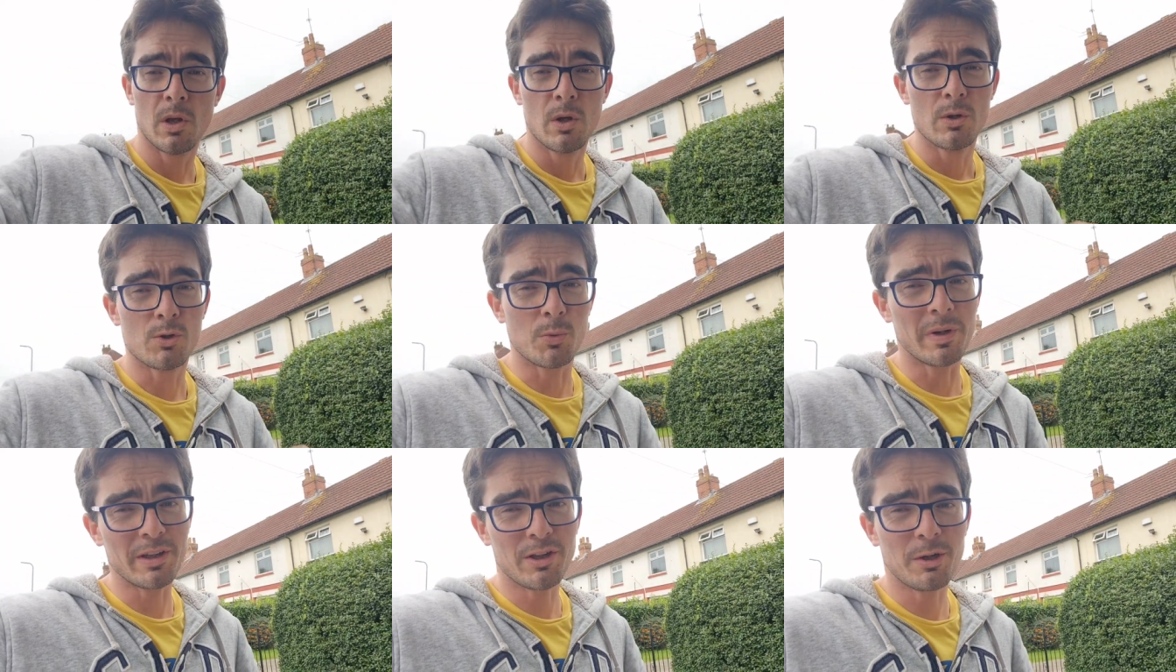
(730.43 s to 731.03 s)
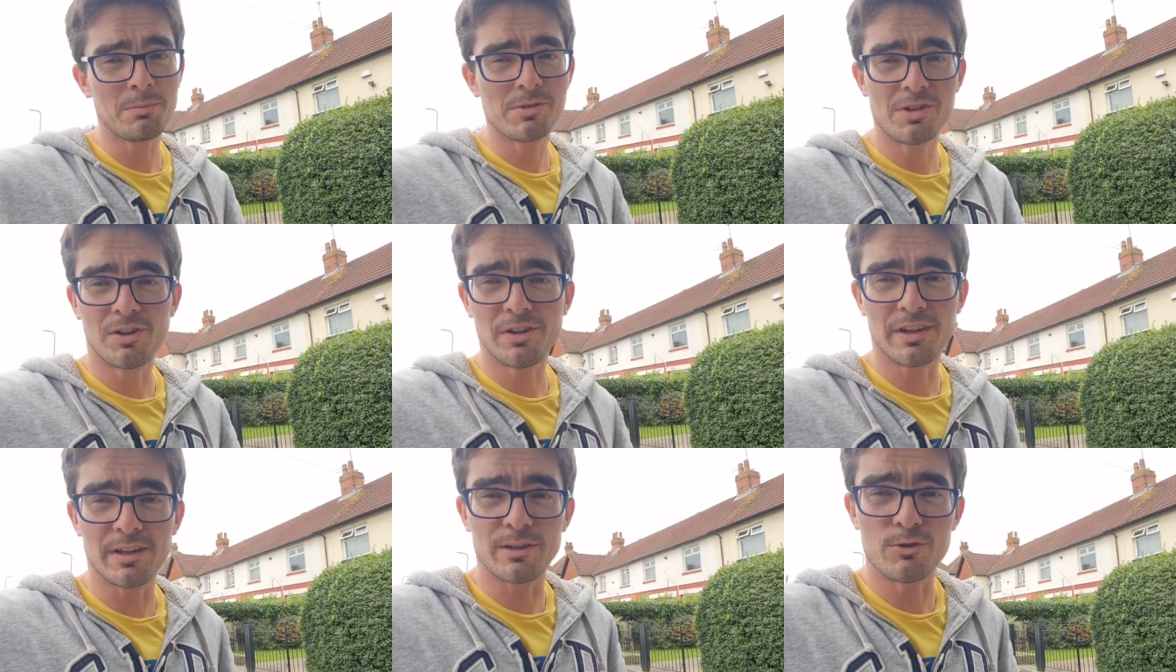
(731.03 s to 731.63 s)
So when it comes to
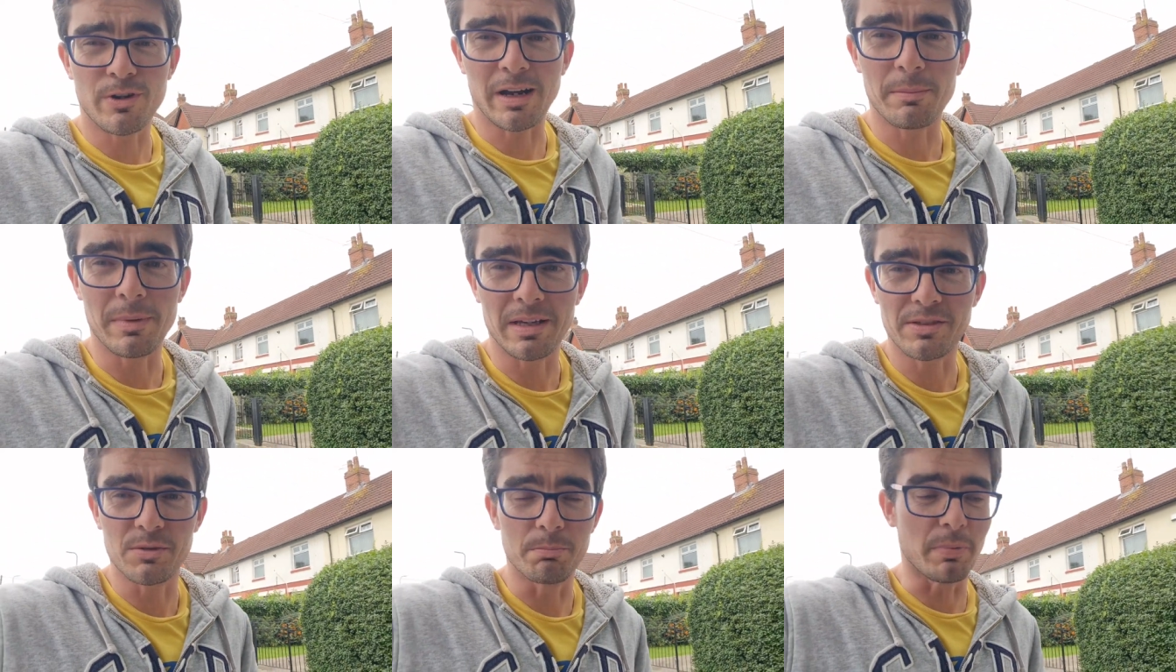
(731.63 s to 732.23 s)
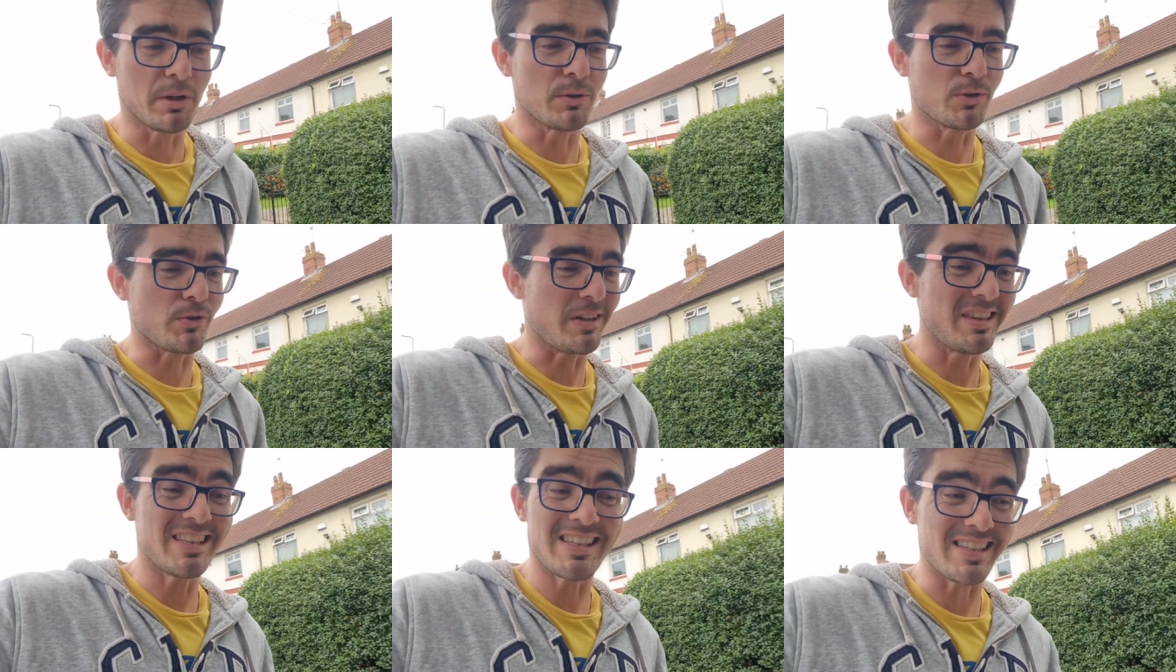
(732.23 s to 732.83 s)
looking at Trackmaster bundles,
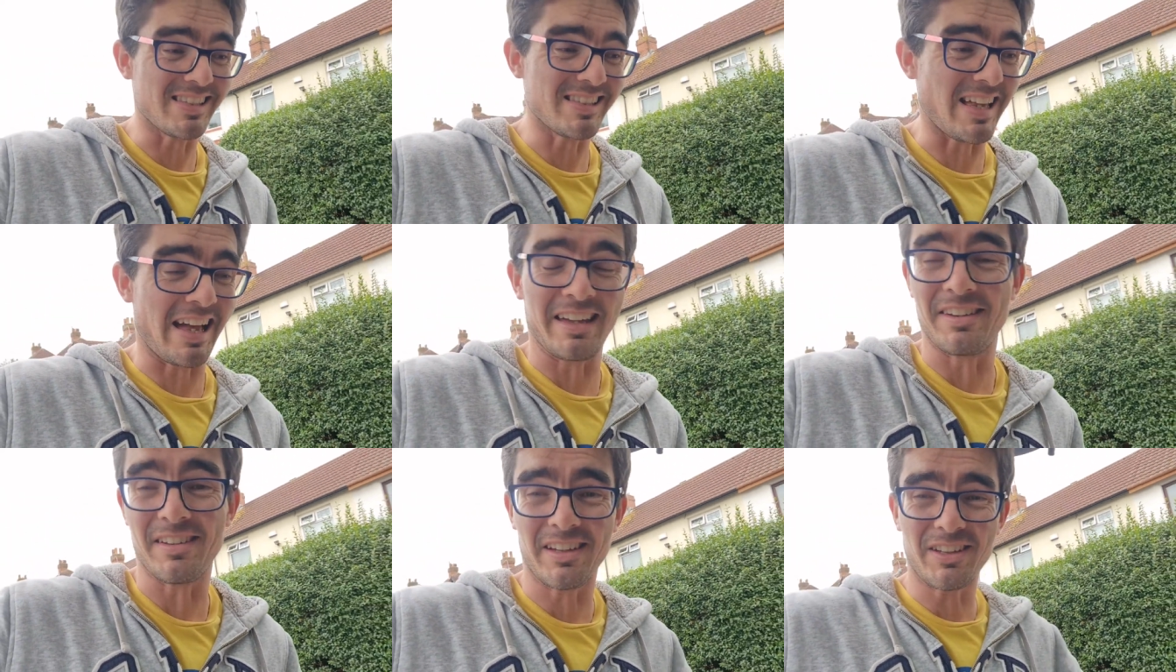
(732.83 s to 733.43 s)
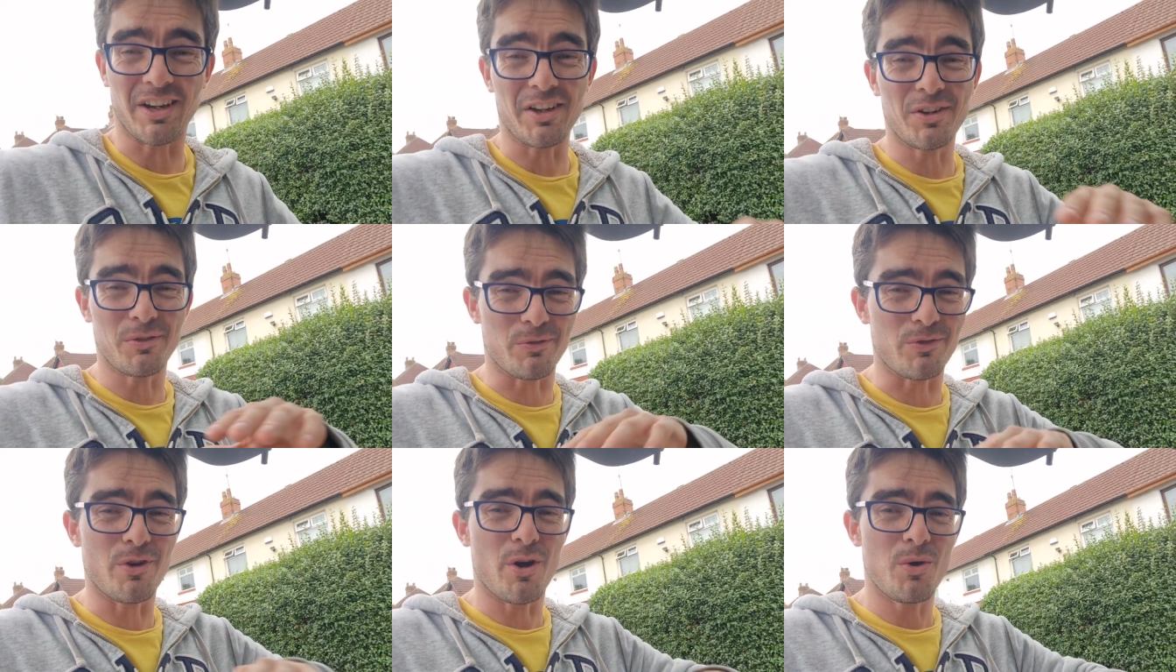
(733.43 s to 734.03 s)
right, this is sad. I kind of
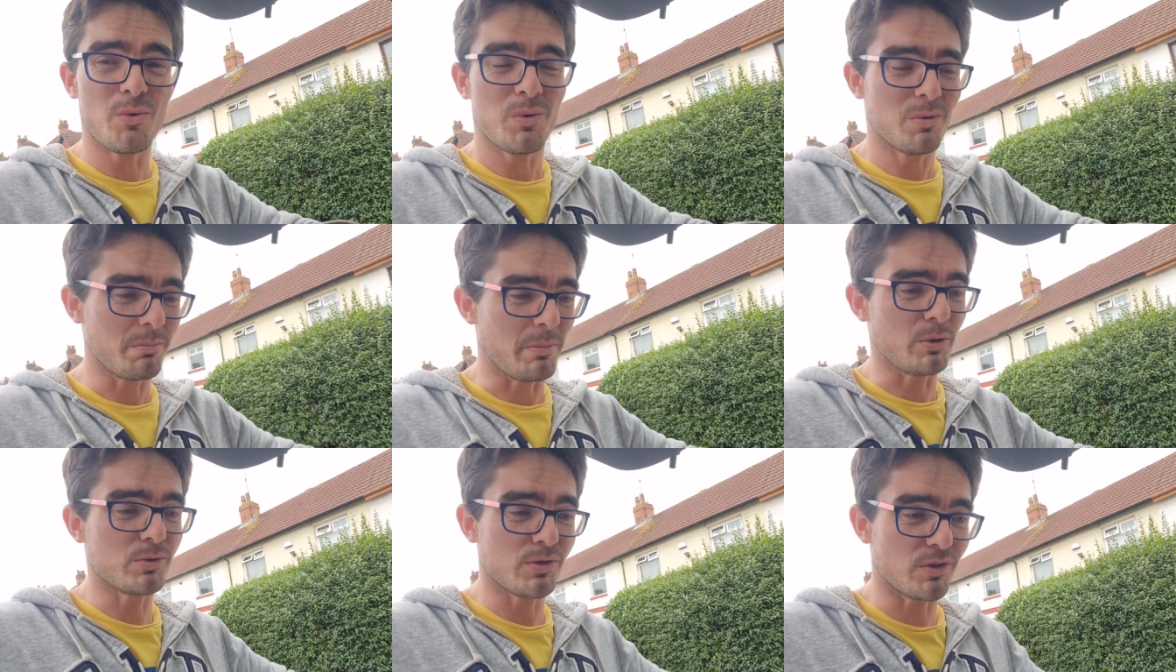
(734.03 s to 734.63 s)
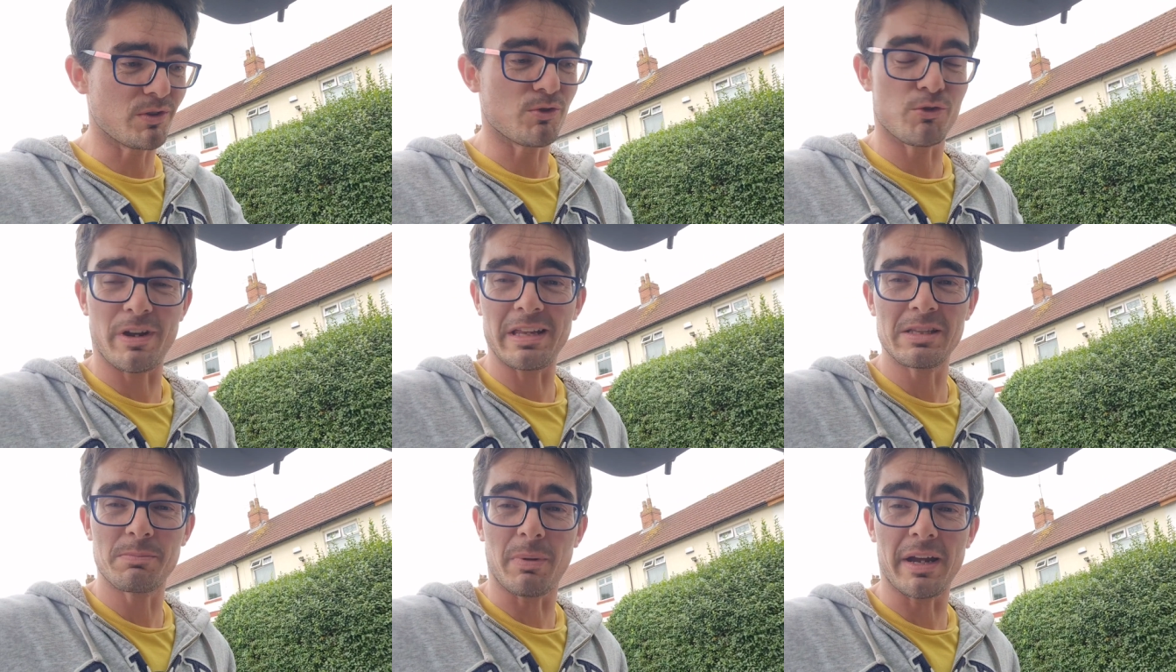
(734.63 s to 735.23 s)
know most of the
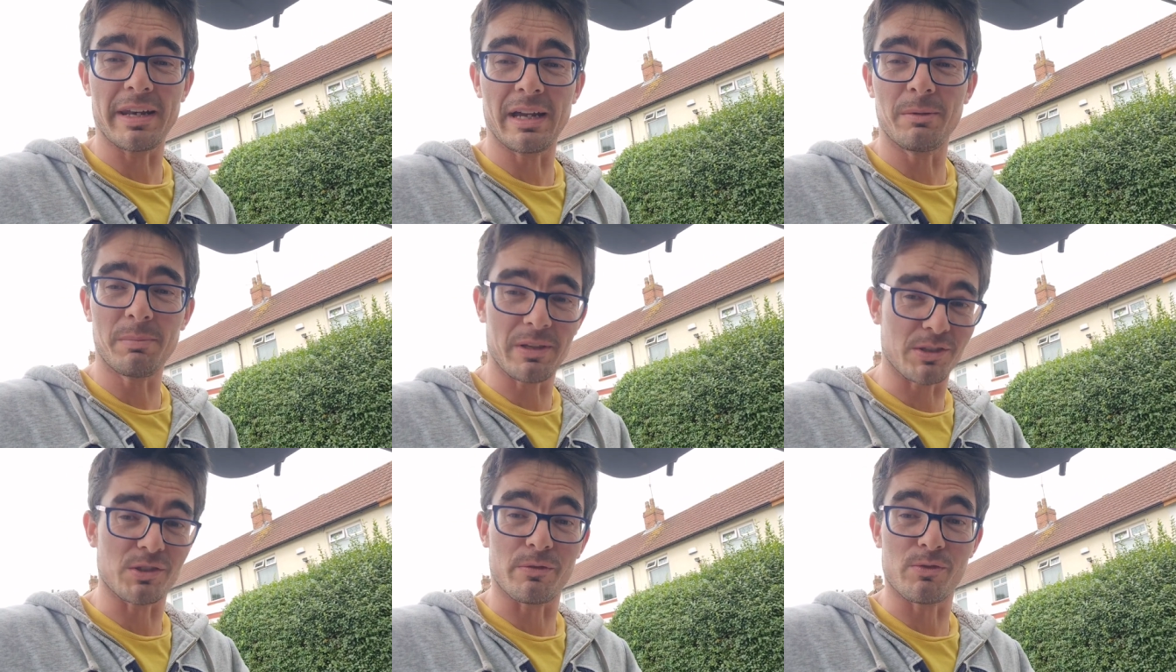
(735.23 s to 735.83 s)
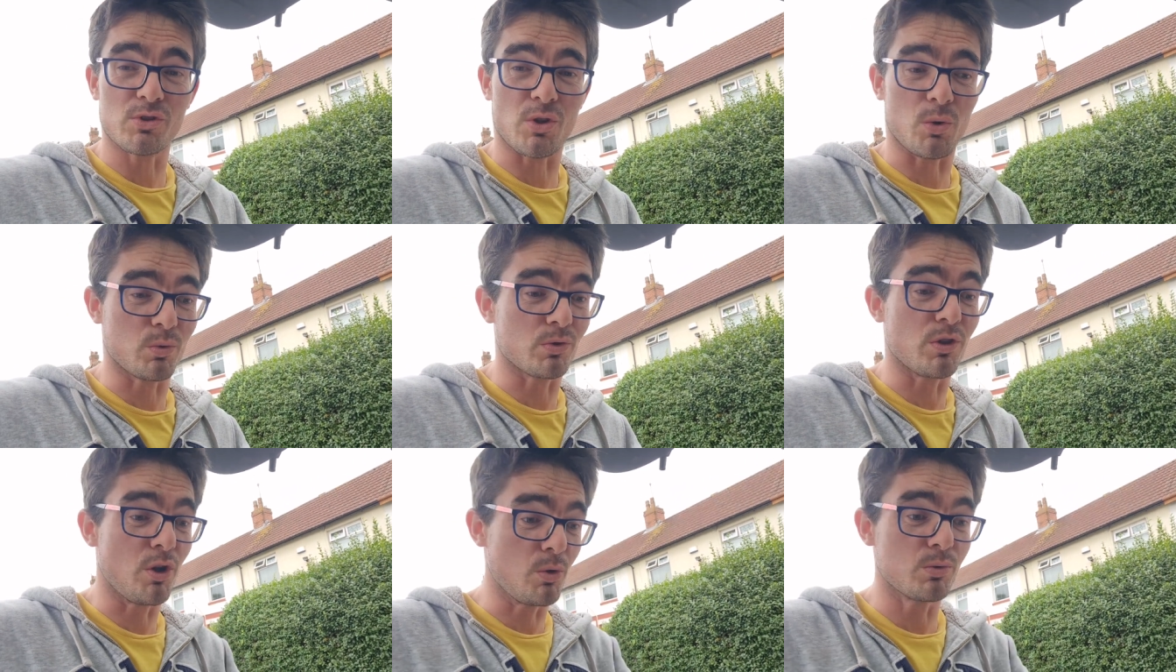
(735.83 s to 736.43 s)
trains by now because I've sold
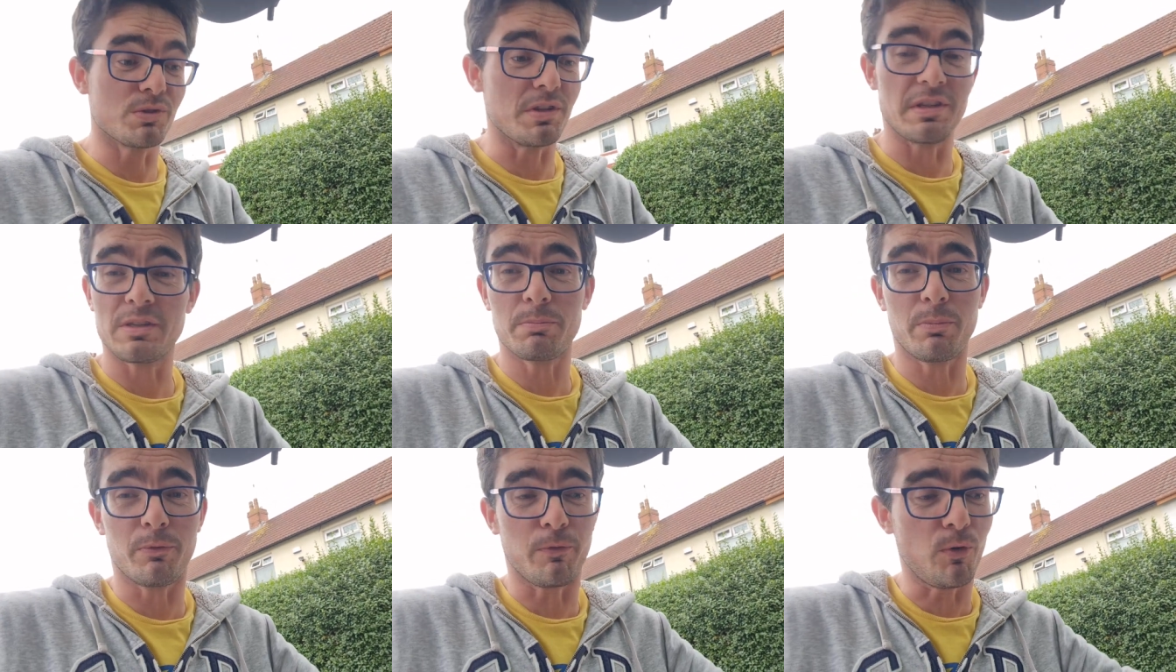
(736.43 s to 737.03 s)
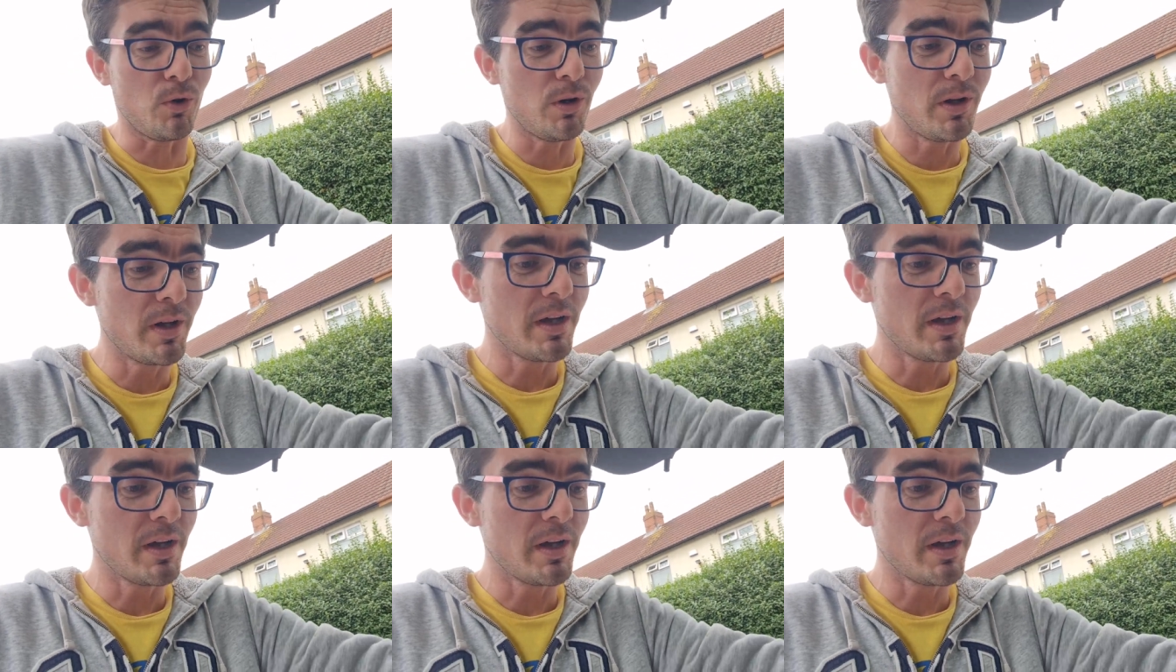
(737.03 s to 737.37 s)
loads of this before.